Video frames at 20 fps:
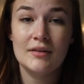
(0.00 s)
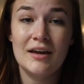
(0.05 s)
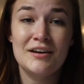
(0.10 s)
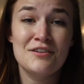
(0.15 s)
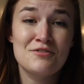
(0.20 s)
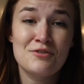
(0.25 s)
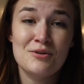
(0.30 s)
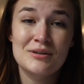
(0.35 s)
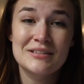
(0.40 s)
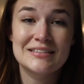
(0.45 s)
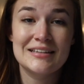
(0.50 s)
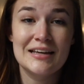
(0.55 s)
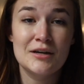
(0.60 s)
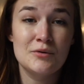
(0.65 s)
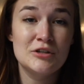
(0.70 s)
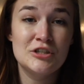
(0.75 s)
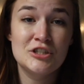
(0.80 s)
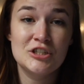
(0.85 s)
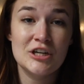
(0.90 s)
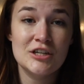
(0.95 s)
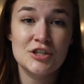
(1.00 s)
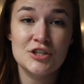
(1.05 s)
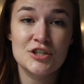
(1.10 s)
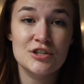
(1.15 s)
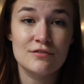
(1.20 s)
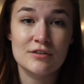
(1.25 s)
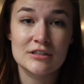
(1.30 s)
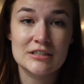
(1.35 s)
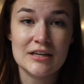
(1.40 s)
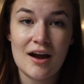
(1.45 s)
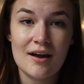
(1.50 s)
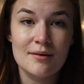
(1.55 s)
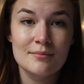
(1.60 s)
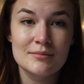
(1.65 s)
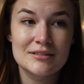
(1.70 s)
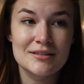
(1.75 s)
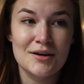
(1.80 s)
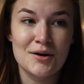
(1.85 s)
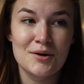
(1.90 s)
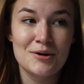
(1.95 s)
And of course, language changes over
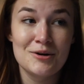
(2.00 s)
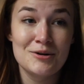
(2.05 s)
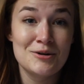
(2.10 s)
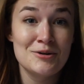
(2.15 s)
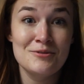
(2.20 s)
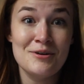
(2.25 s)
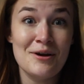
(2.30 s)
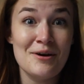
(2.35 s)
time, so who